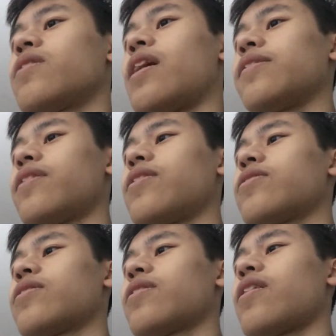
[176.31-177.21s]
And
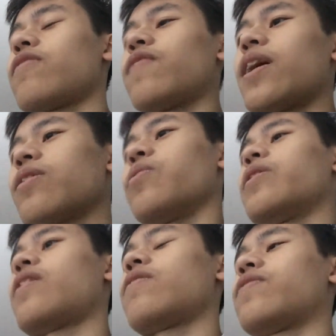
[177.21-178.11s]
like a final
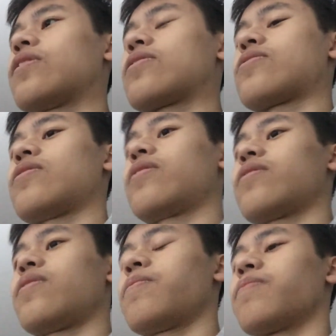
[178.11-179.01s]
way I think is like
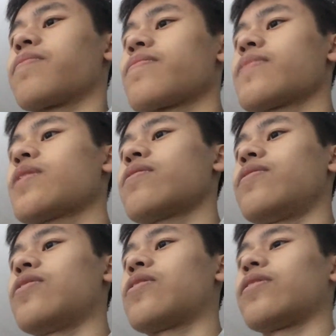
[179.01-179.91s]

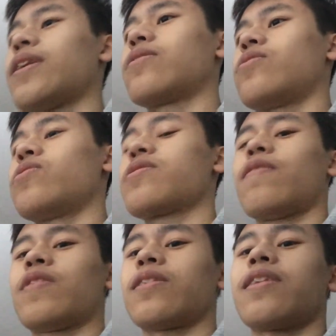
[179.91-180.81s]
you can like do
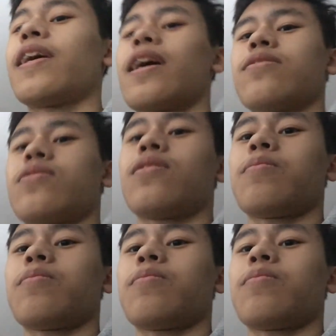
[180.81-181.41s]
something like hands on,